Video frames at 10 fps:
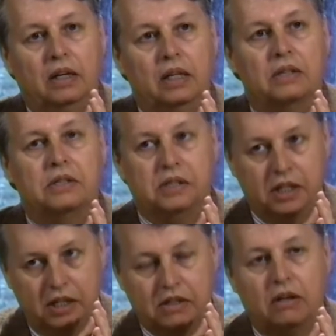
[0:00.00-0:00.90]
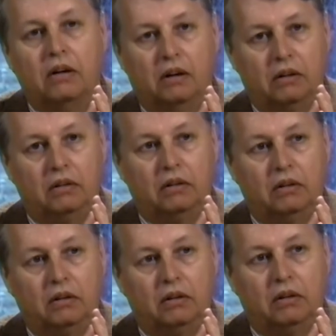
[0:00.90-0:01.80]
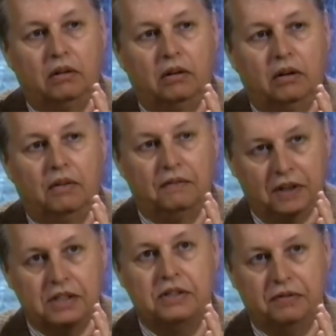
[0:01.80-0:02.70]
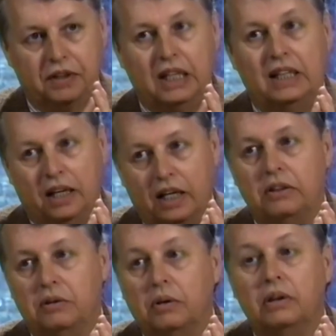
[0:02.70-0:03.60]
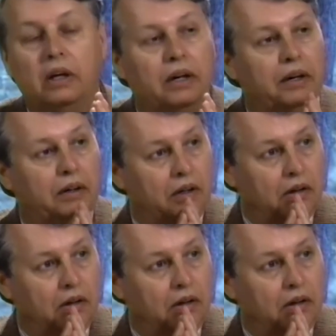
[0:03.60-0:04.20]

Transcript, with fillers: is seasonal vis-a-vis an annual year.